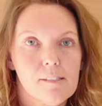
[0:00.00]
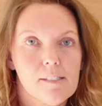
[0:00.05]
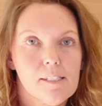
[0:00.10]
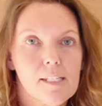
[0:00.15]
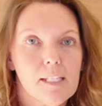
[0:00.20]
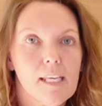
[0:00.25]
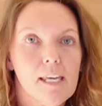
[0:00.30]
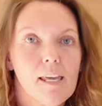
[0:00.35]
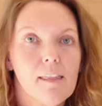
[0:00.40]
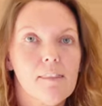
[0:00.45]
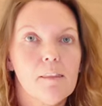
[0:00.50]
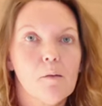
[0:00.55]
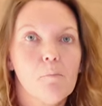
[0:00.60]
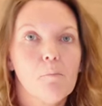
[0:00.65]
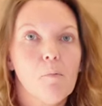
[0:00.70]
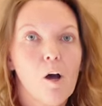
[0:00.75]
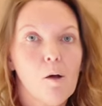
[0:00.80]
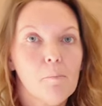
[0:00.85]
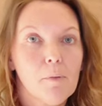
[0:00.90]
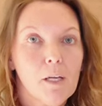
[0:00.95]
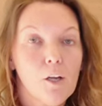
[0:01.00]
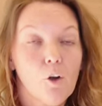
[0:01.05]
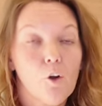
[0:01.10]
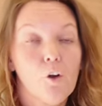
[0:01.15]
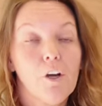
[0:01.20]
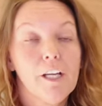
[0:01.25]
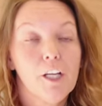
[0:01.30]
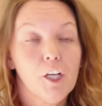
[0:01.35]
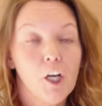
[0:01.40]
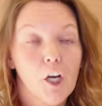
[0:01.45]
to get the mama
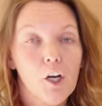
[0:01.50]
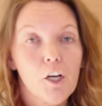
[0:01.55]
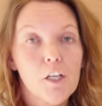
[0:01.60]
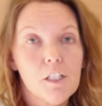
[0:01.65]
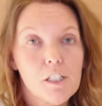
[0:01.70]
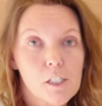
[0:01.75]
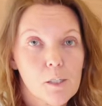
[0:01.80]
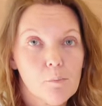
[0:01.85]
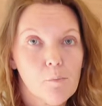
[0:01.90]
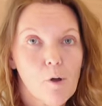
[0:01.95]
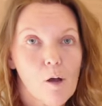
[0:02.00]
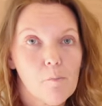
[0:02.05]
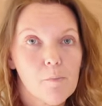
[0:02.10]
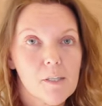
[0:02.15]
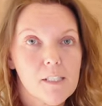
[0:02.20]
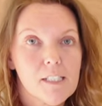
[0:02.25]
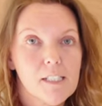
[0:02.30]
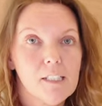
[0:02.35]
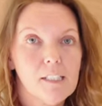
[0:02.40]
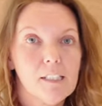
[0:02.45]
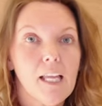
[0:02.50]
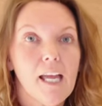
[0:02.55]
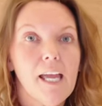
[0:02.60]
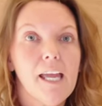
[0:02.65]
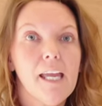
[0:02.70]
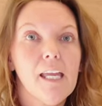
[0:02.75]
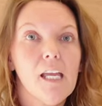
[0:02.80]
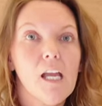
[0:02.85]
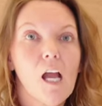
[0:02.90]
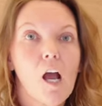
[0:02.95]
or encourage the mama to
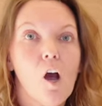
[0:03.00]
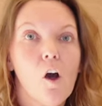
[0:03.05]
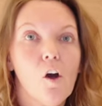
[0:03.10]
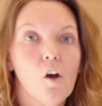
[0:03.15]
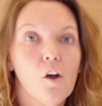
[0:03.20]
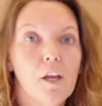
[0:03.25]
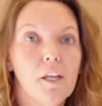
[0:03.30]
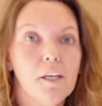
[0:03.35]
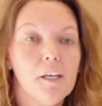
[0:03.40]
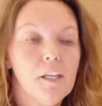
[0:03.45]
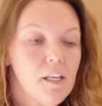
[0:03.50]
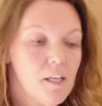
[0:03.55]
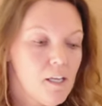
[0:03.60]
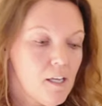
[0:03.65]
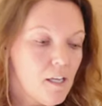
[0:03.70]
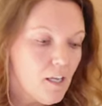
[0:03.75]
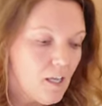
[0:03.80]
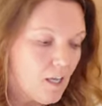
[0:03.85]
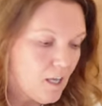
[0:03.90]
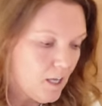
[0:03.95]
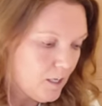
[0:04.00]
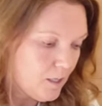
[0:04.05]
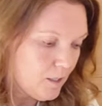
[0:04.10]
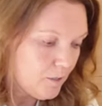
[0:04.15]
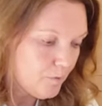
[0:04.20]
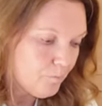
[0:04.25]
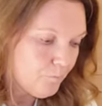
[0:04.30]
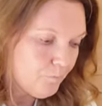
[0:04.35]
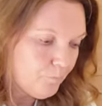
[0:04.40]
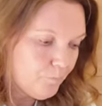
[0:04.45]
lay on
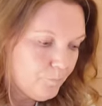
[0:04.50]
um,